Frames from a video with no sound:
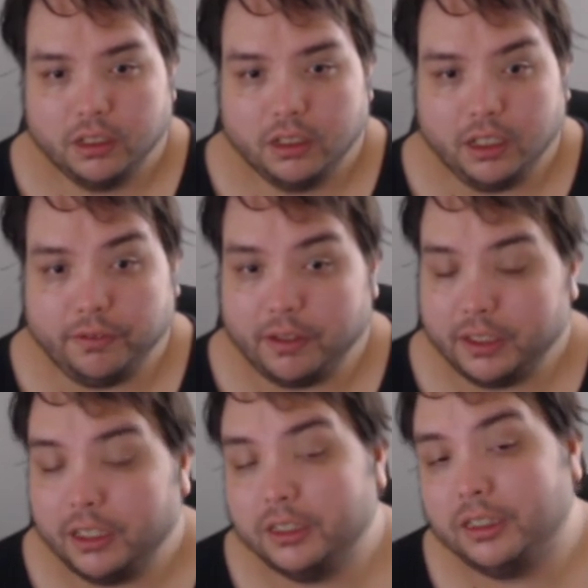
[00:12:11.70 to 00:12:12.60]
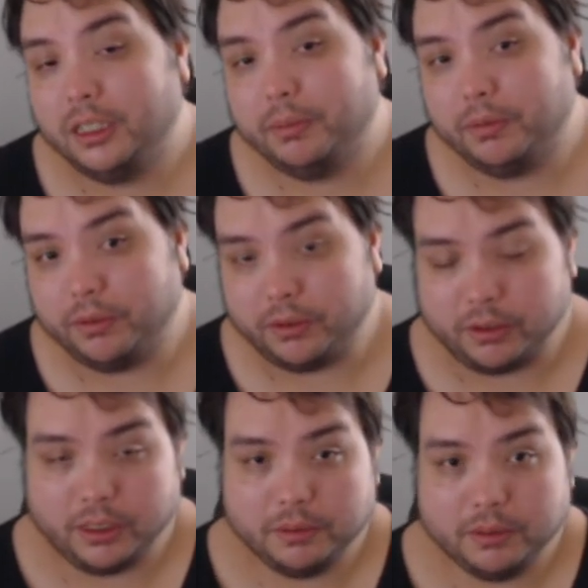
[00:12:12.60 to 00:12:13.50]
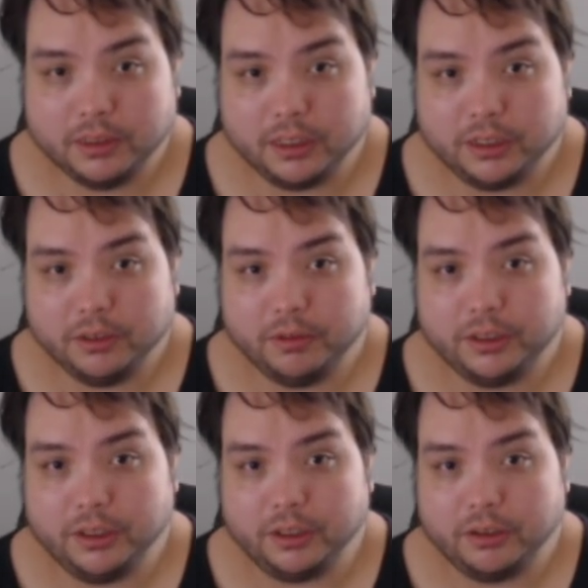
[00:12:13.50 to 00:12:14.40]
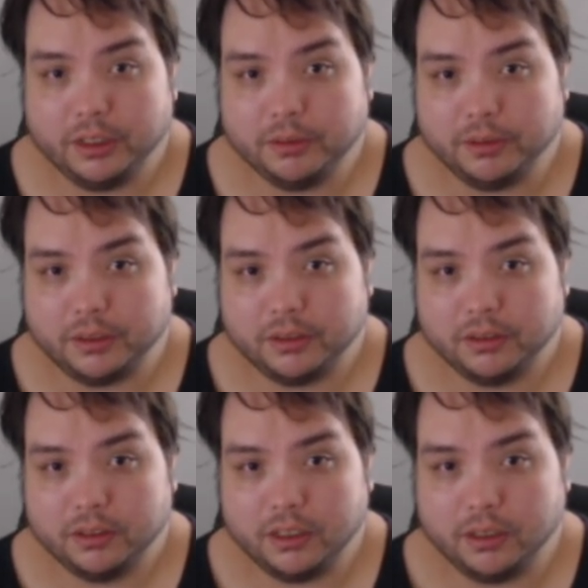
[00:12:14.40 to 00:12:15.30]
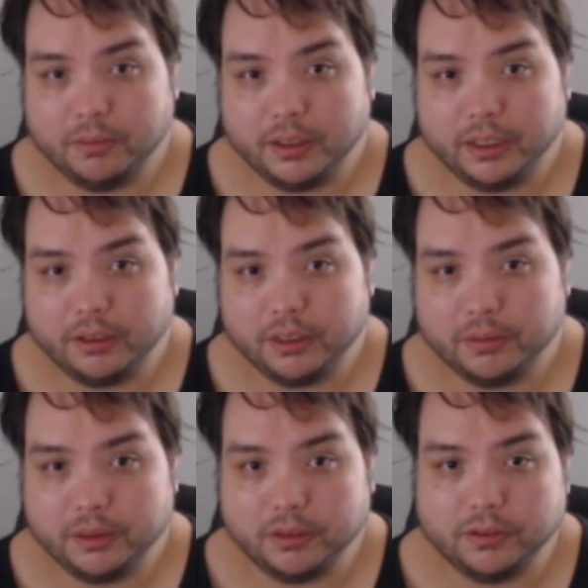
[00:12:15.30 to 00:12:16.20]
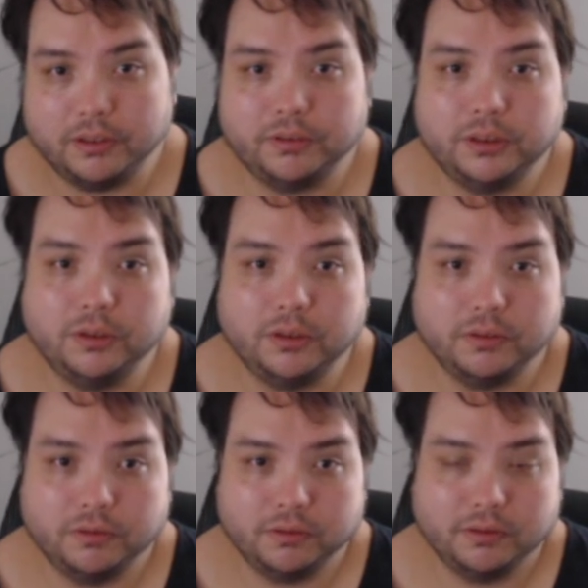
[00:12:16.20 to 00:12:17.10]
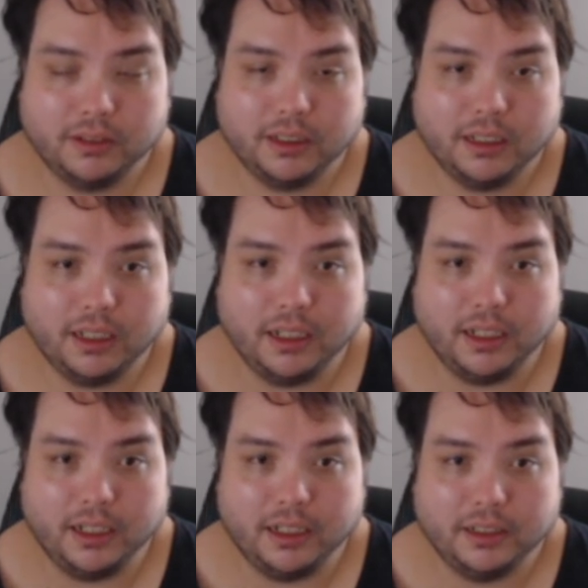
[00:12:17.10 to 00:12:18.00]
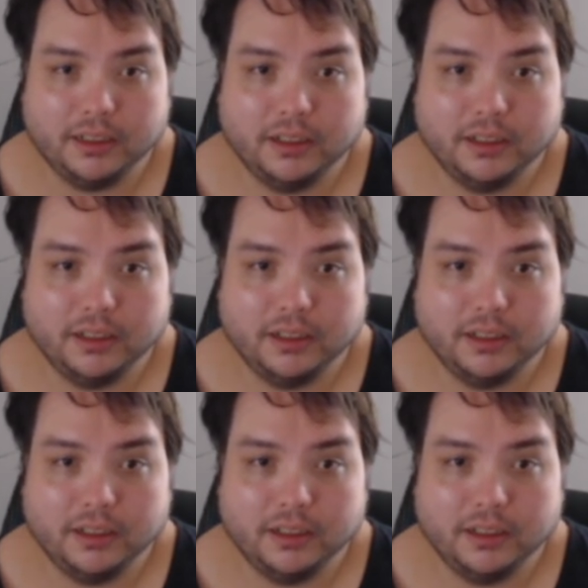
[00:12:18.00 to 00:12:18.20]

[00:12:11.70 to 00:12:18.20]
If I don't see you before Christmas, I do wish you a Christmas, a Merry Christmas of some sort. And